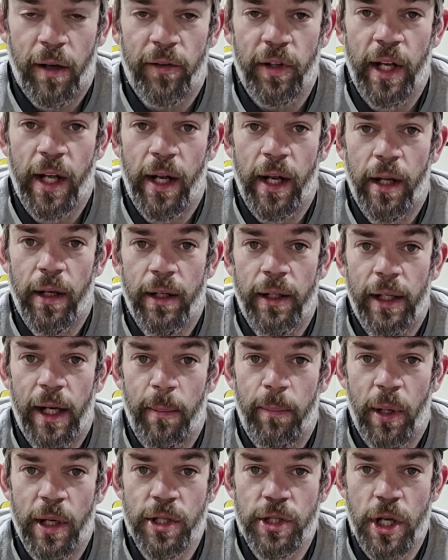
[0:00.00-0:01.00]
I
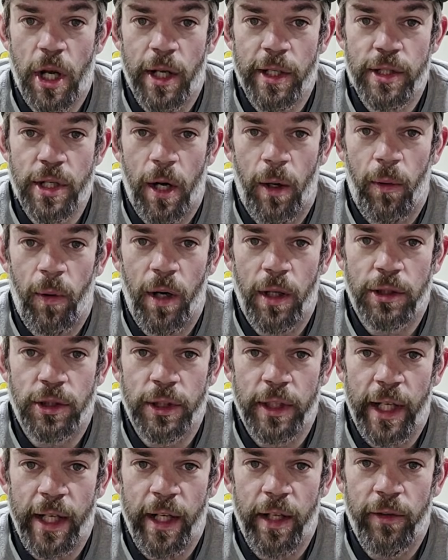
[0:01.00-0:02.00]
appreciate y'all
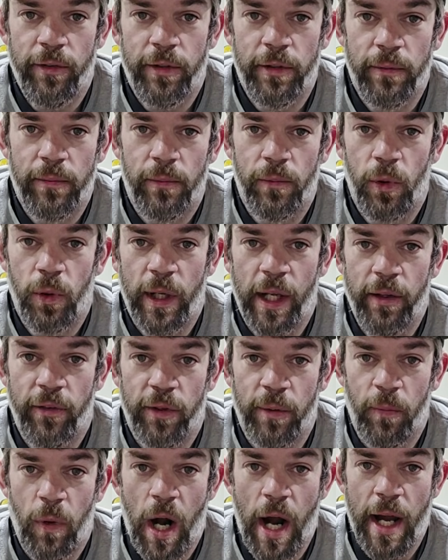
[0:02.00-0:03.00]
watching this, and we'll get
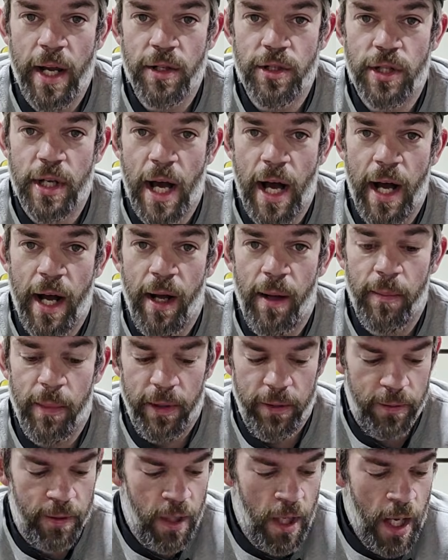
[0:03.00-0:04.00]
some range time.
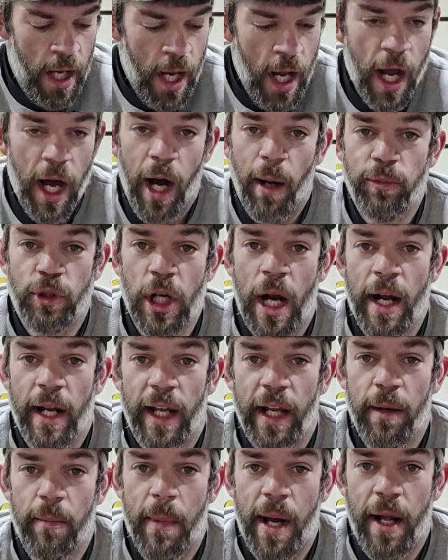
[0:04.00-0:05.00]
And I'm trying
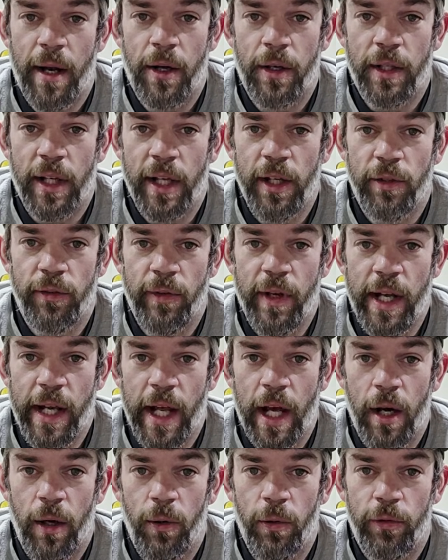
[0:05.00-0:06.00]
to get better at these
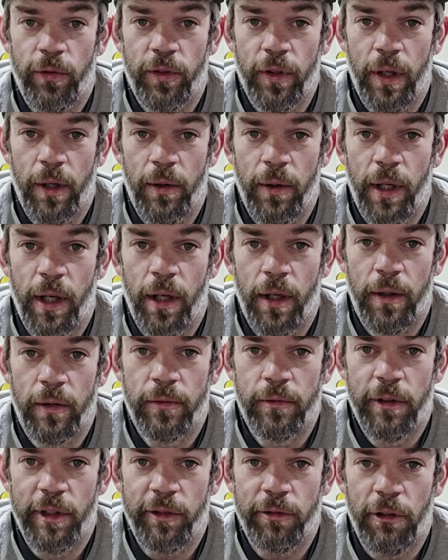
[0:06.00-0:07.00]
videos. So
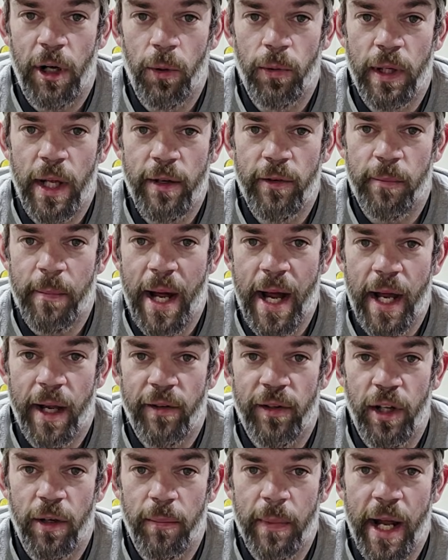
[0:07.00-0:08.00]
let's load these
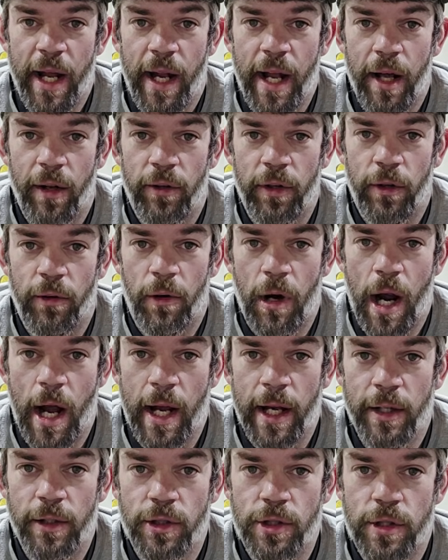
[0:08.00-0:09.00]
mags up and head out to the
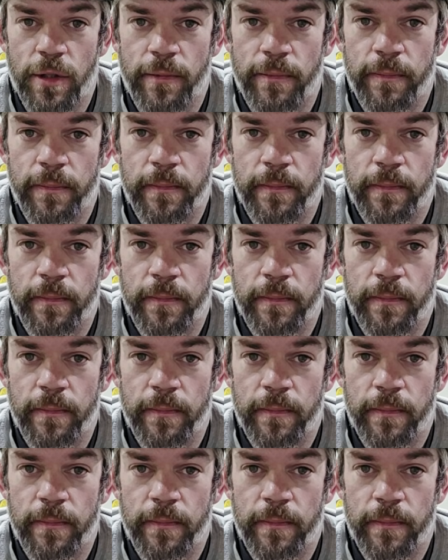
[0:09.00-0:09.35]
range.